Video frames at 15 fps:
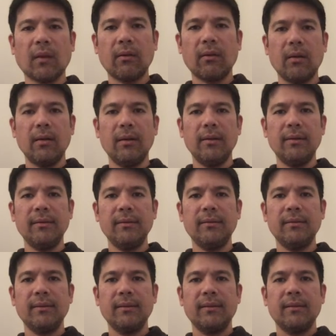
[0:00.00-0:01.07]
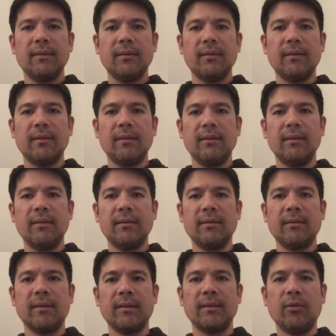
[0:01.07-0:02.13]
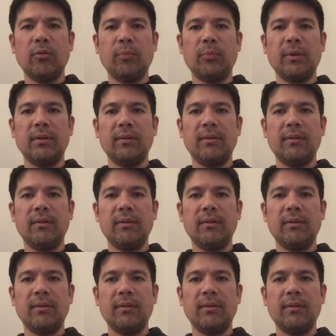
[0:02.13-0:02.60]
Okay, and I'm going to open